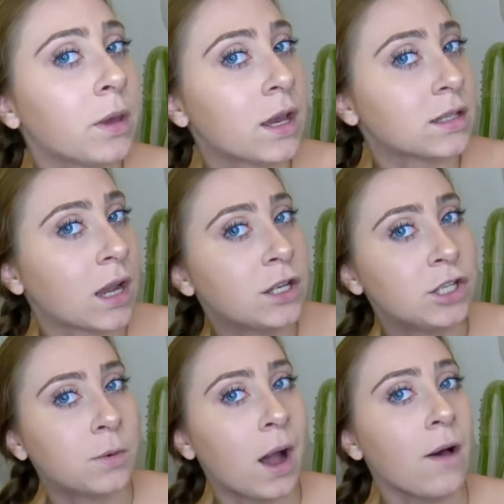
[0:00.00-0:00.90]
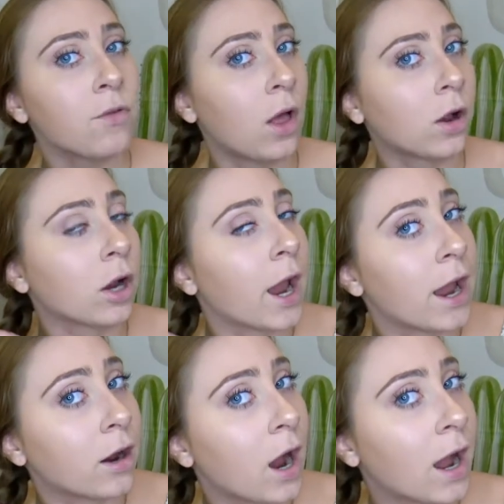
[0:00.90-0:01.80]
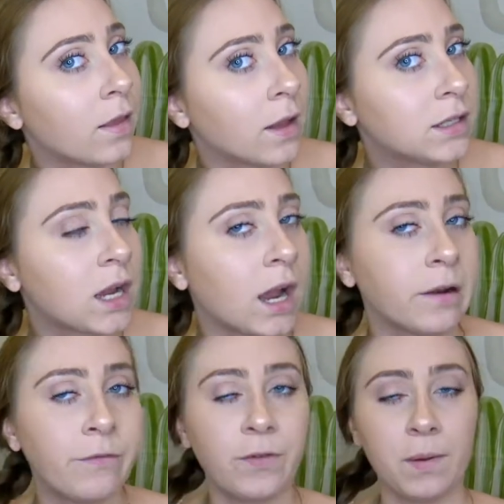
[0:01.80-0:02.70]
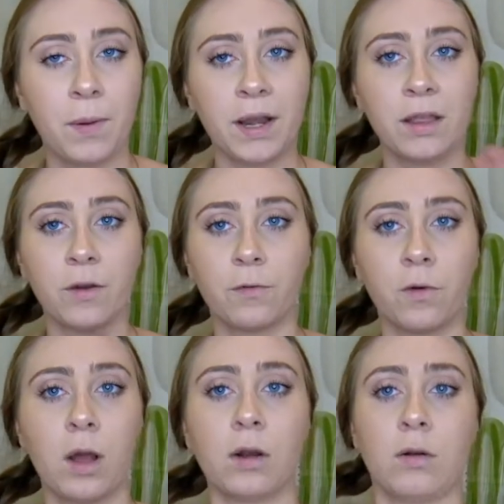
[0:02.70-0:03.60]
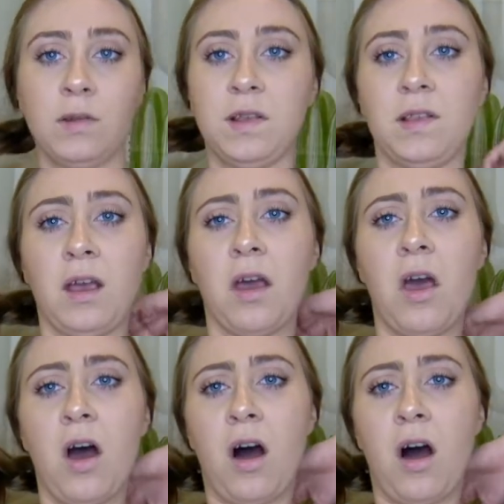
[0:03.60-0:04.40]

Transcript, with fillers: because I do have longer hair, I like to kind of flip mine in the front or else it's like